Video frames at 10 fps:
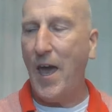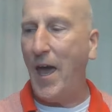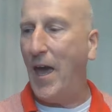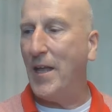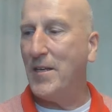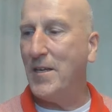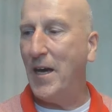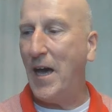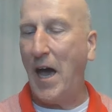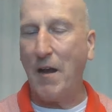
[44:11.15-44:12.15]
and
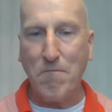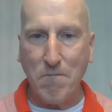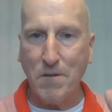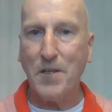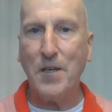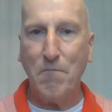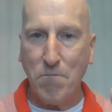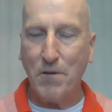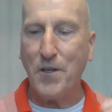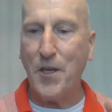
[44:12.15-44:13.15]
I really,
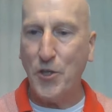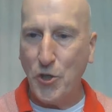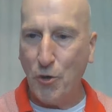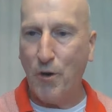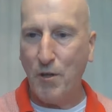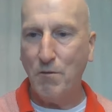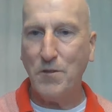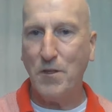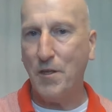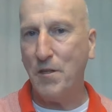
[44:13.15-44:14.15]
really enjoy
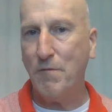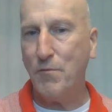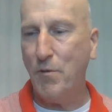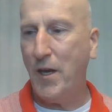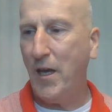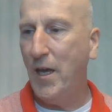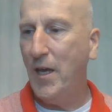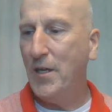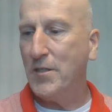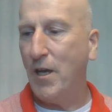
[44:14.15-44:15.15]
using the Leaf Twig.
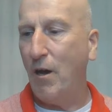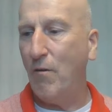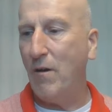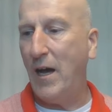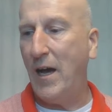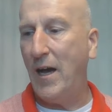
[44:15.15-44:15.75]
So